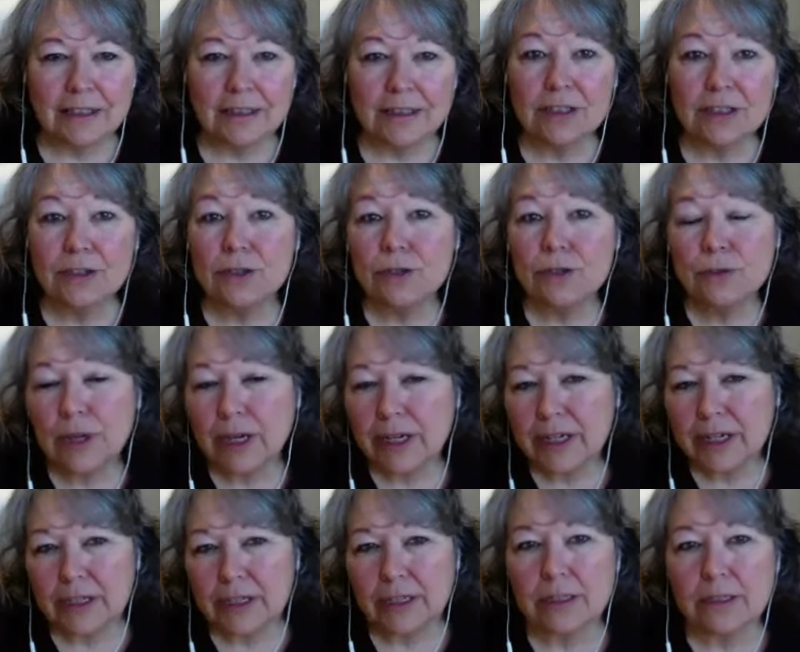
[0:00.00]
These new
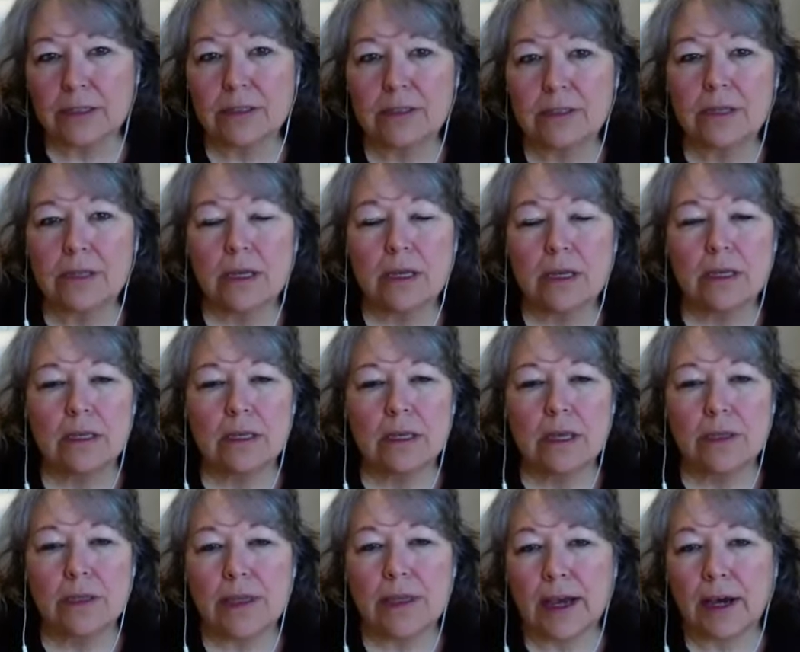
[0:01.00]
ideas
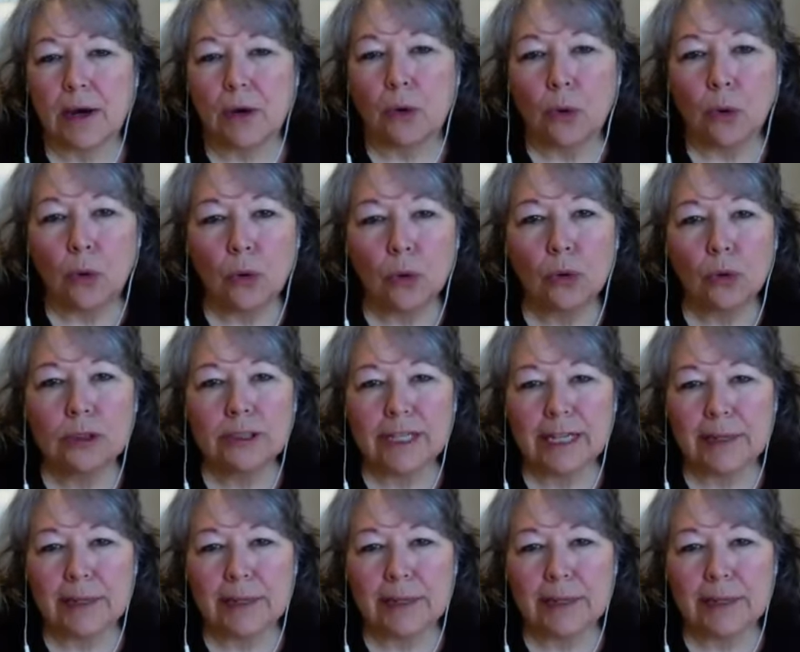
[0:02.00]
that hold